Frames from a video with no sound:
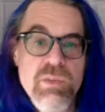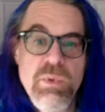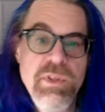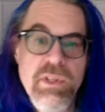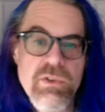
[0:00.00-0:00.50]

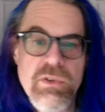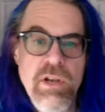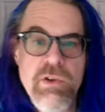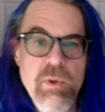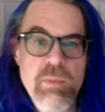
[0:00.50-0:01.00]
what the
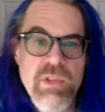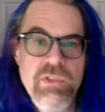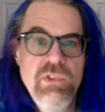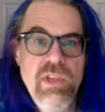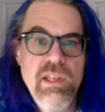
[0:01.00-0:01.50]
introductory bits
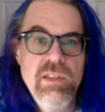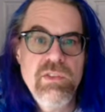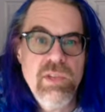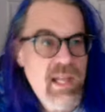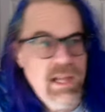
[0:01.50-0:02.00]
say and
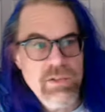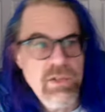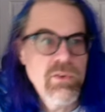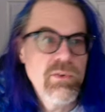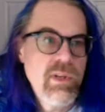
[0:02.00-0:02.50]
say,
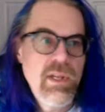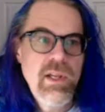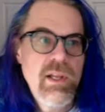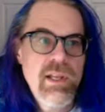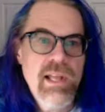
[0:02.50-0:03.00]

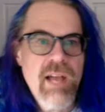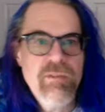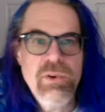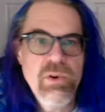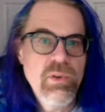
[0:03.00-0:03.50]

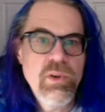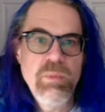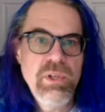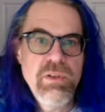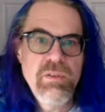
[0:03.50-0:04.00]
after a little
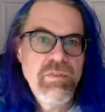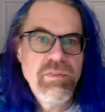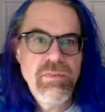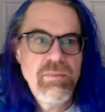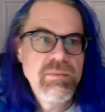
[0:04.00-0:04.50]
bit of
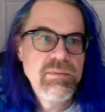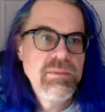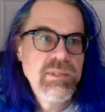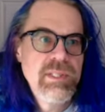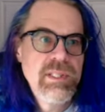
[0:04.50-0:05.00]

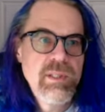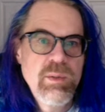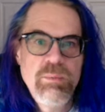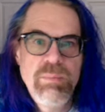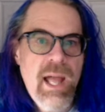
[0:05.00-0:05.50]

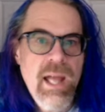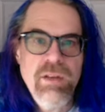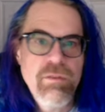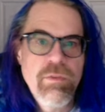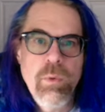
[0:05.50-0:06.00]
back
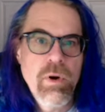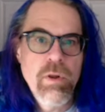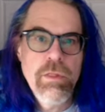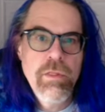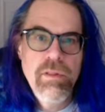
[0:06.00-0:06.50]
and
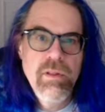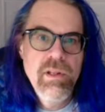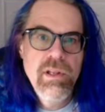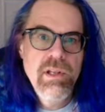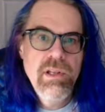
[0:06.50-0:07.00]
forth,
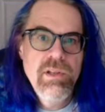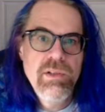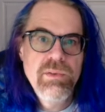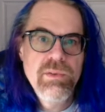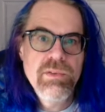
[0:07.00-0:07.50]

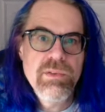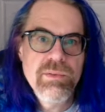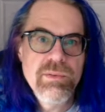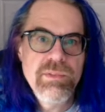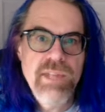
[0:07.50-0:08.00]

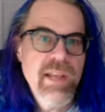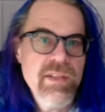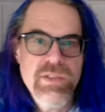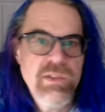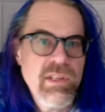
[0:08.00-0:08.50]

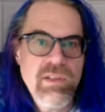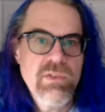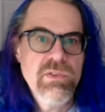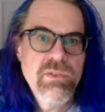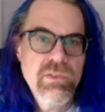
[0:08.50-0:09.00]
niceties,